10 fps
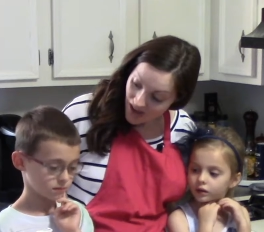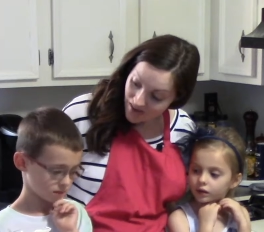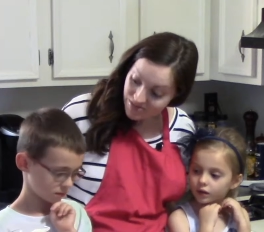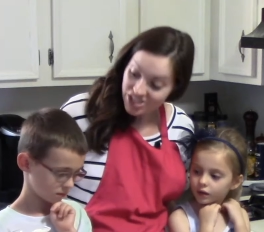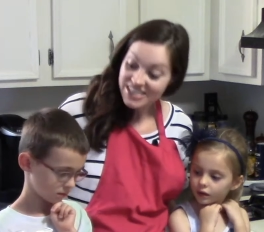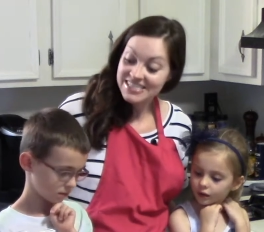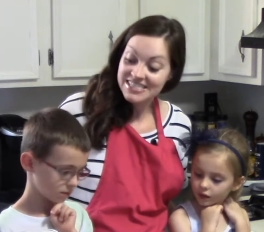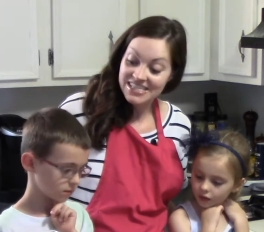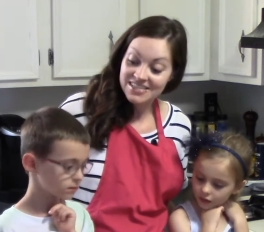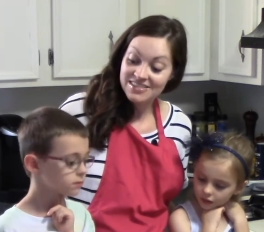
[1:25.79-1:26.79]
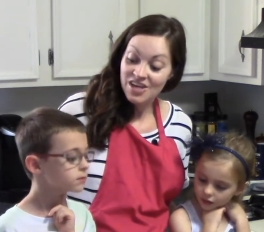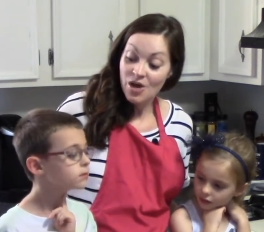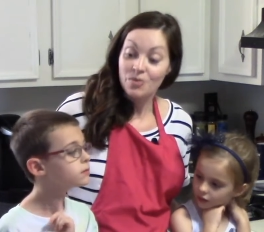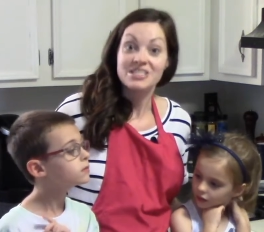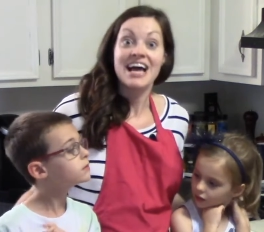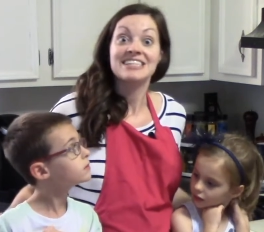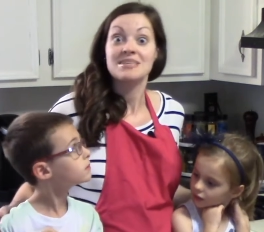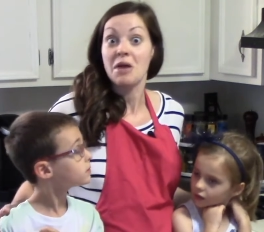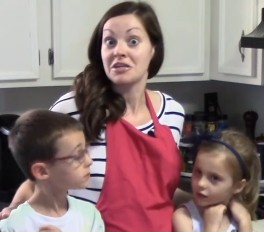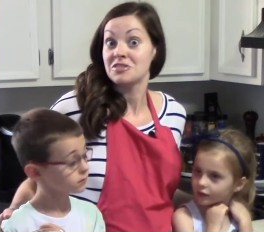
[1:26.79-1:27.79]
Speaker 1: of chia seeds, which adds some
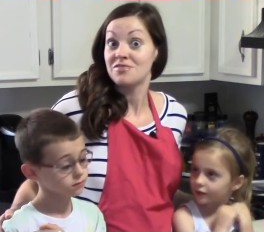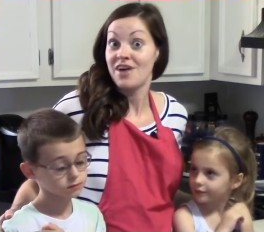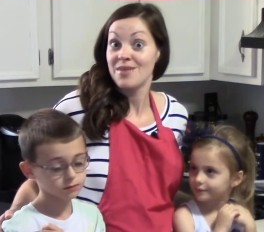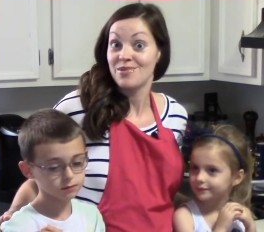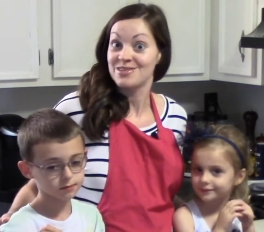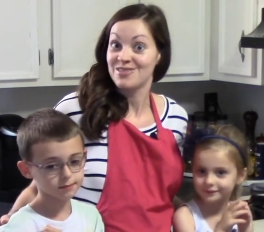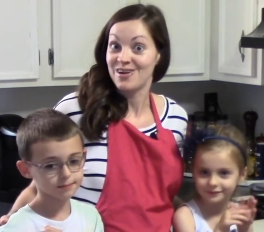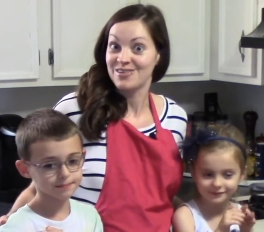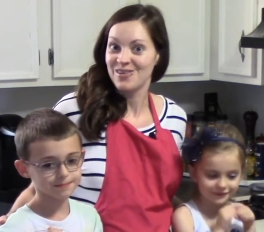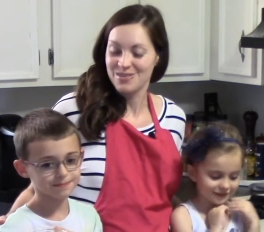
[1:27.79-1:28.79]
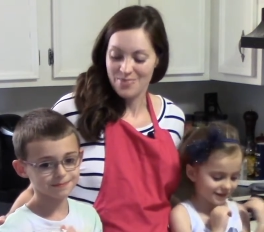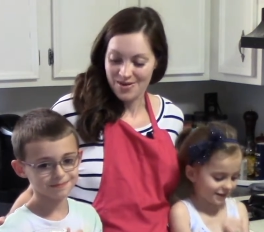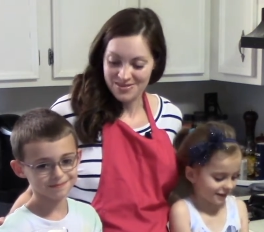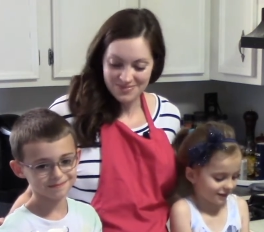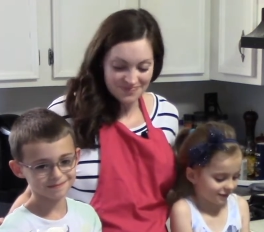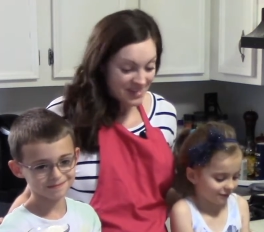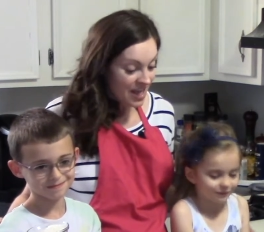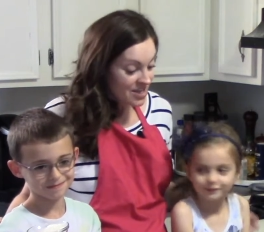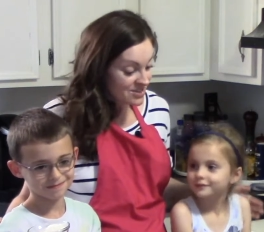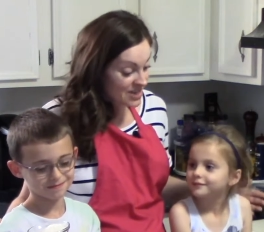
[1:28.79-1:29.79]
extra fiber into our granola balls.
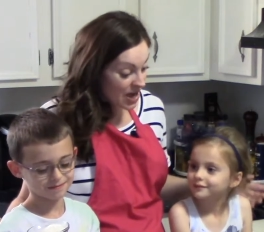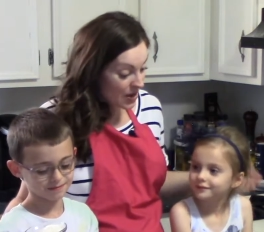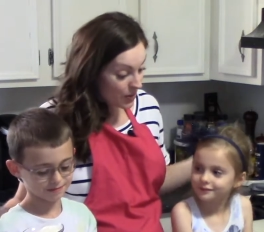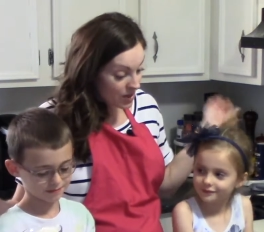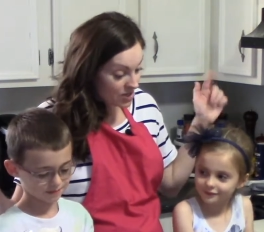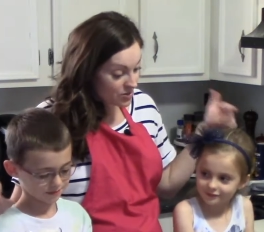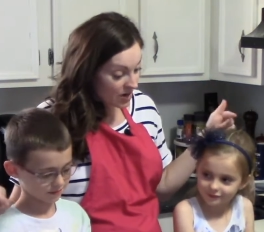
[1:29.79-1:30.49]
So you